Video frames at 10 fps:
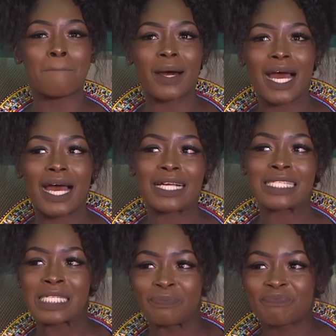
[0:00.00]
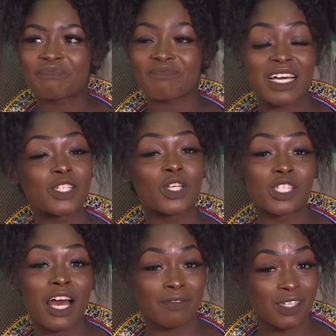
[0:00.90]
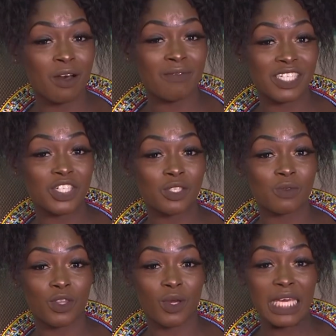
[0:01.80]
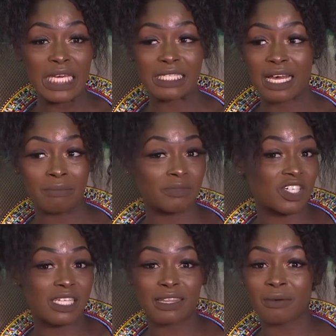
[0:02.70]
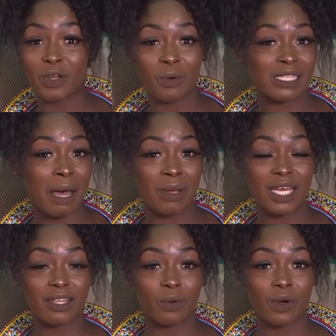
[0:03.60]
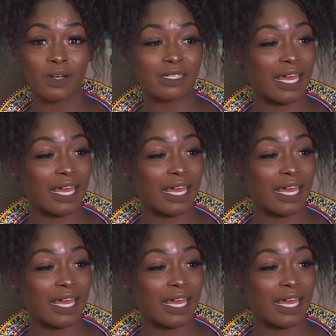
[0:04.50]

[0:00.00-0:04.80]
But it's good to have these conversations with your kids. Just let them know what's happening in the world.